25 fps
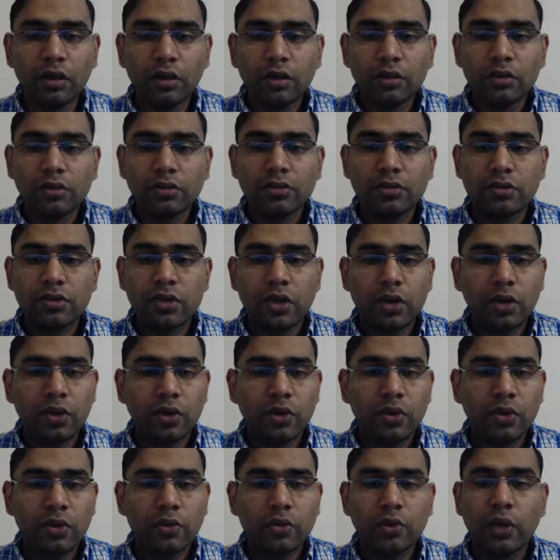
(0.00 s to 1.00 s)

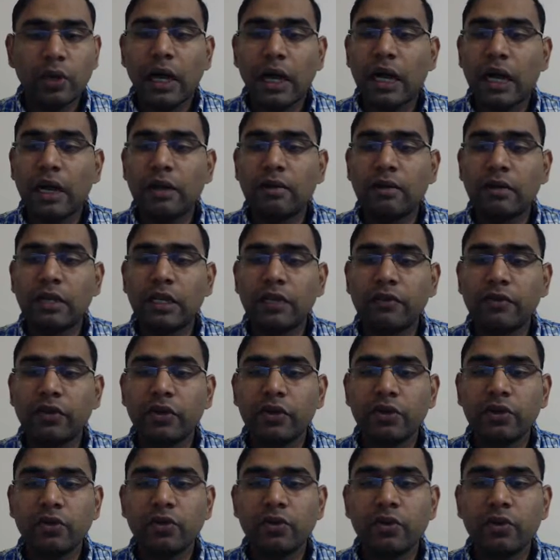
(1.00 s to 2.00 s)
So I'll give
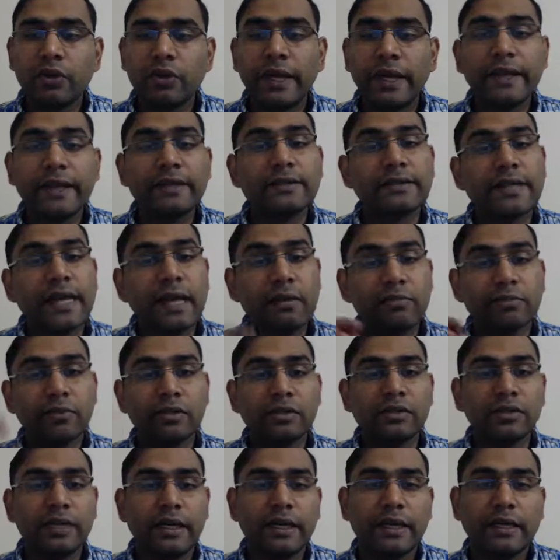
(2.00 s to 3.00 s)
you
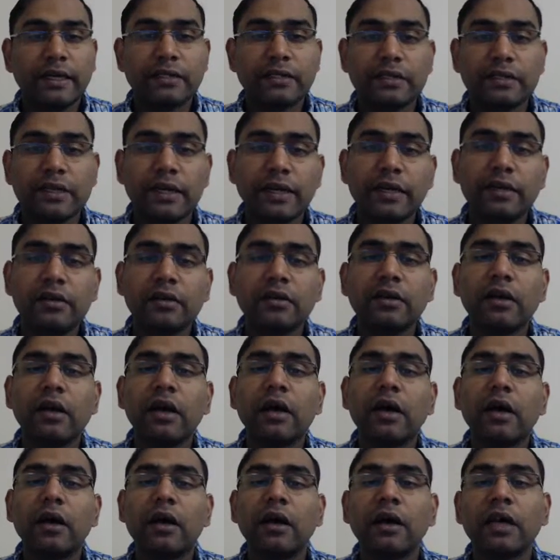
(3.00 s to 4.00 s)
examples, like I said.
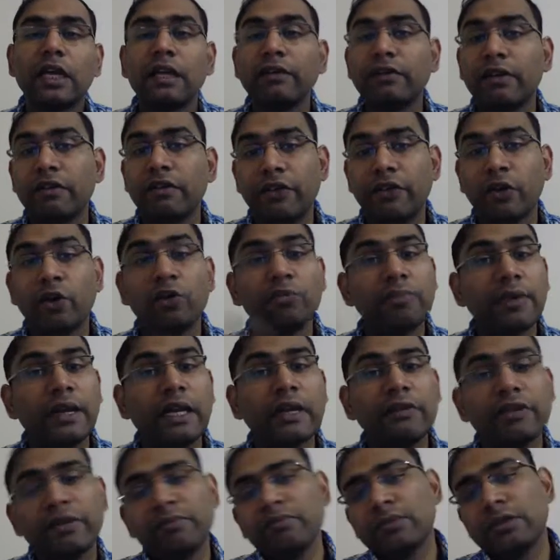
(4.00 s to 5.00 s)
Even if you don't
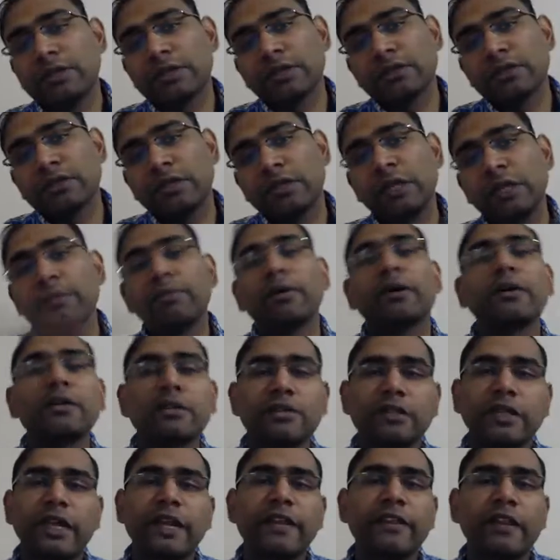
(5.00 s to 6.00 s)
believe them, just keep on
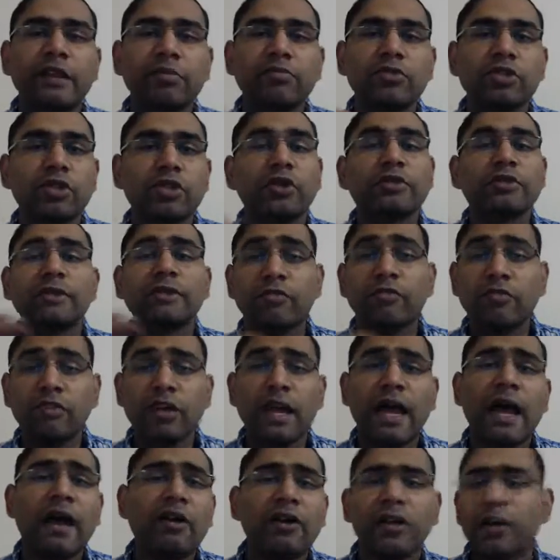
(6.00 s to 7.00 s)
saying them to yourself
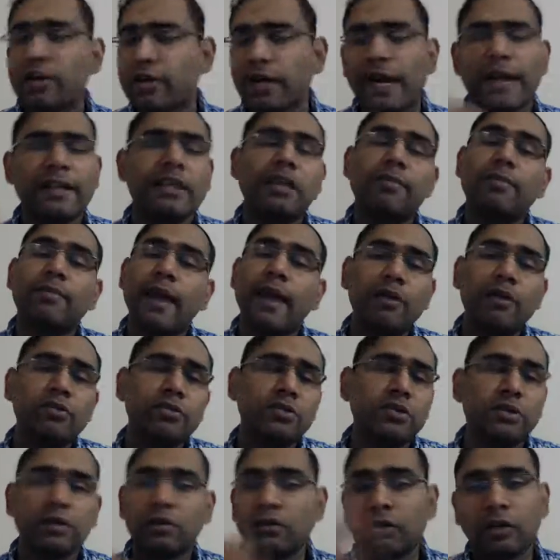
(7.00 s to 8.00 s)
loud or write them out,
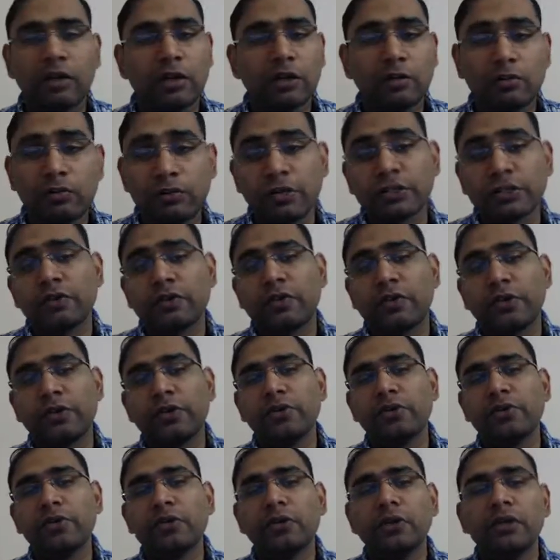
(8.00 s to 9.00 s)
whatever works for
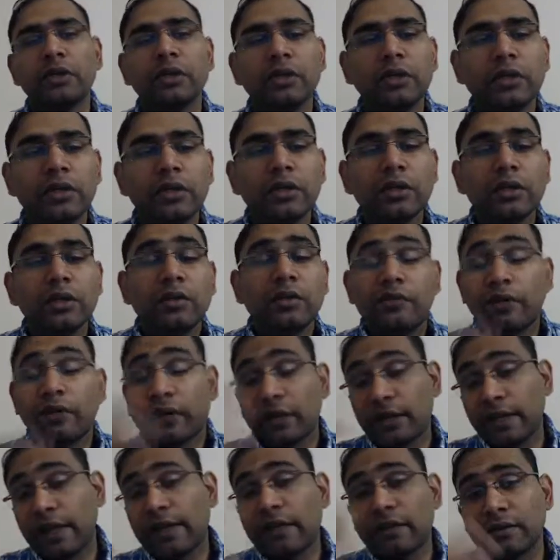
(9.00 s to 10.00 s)
you. For
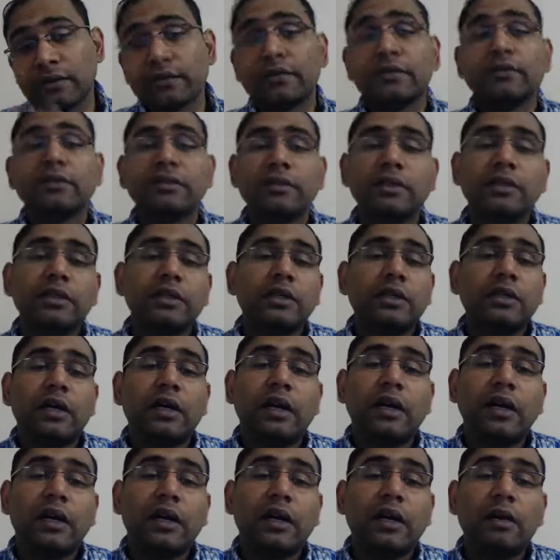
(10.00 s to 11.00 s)
a health,
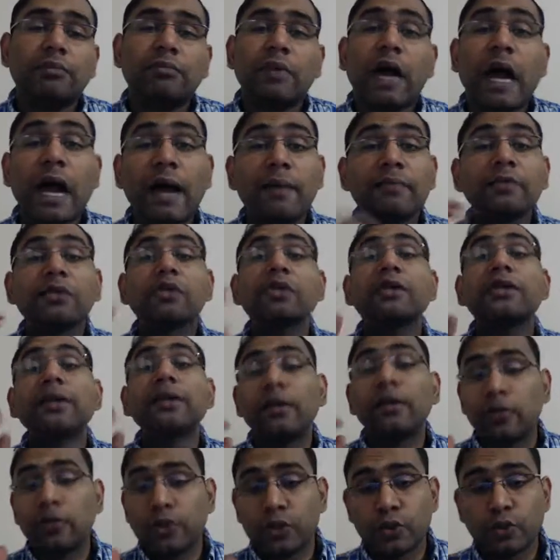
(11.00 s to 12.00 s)
I'm going
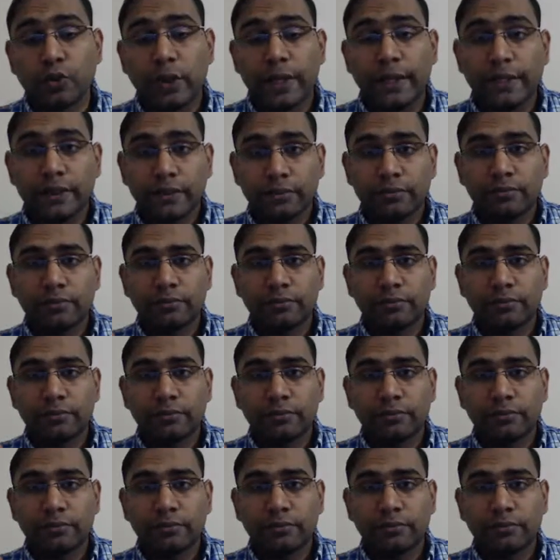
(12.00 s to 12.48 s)
to lose weight.